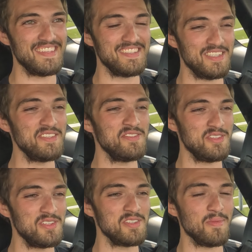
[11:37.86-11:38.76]
She
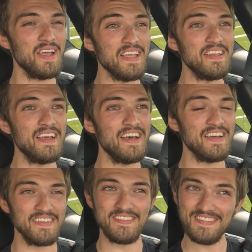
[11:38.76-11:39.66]
just might.
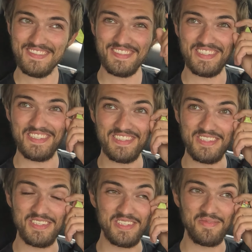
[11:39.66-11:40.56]
Yeah. She
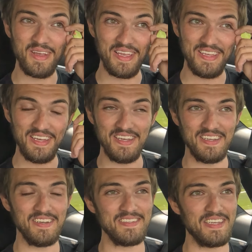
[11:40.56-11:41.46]
just might.
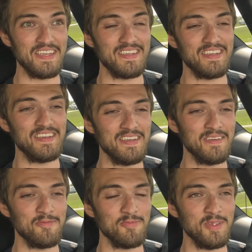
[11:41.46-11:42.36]
Yeah. Okay.
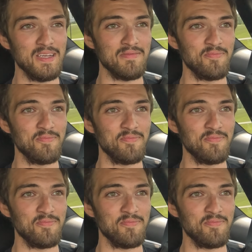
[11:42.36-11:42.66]
Yeah.